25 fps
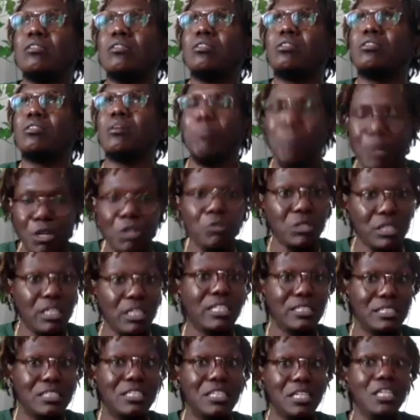the music
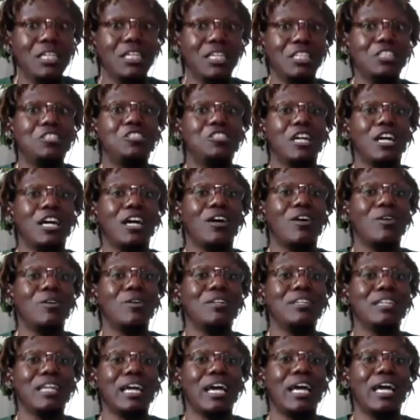is good, y'all.
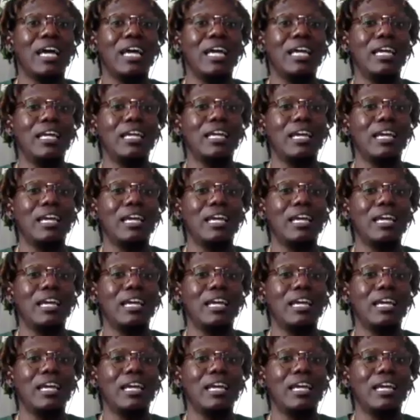Like